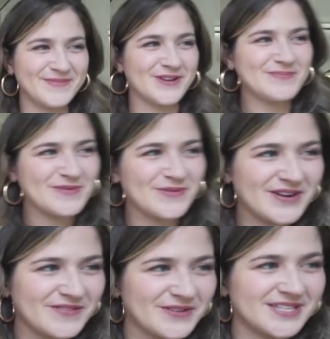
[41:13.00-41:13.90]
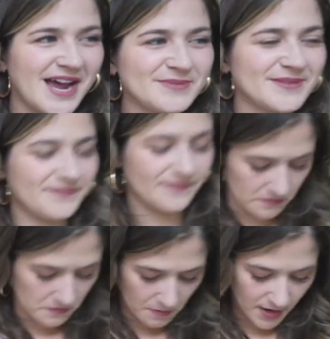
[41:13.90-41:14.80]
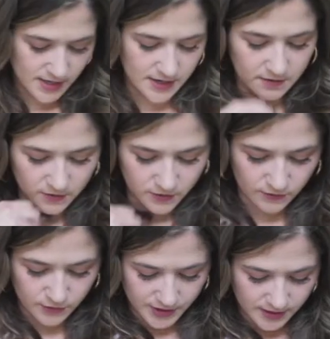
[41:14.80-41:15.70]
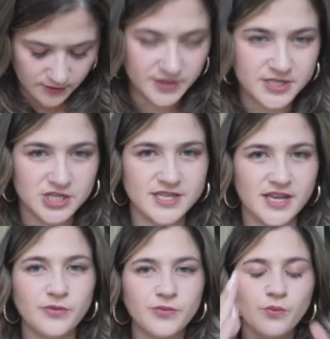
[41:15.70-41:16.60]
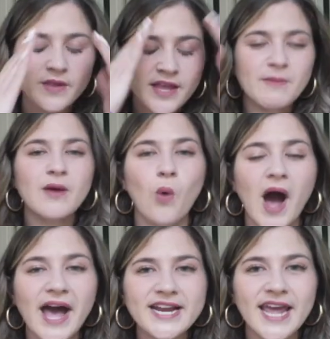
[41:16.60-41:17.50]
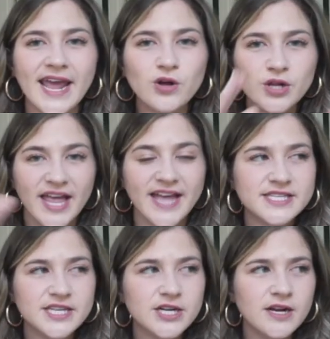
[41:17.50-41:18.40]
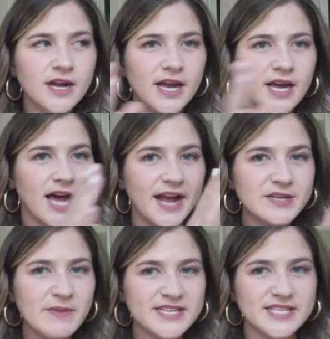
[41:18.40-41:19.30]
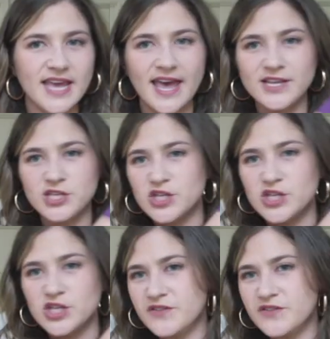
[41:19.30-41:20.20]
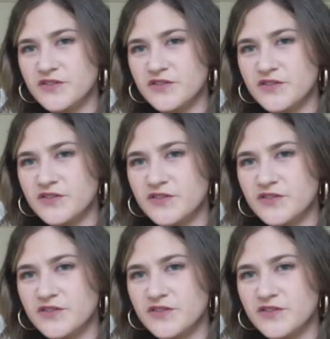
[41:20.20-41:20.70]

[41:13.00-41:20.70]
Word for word: could be one of those times. Am I like crooked, or is this, like my wide angle lens here kind of makes the edge of the screen like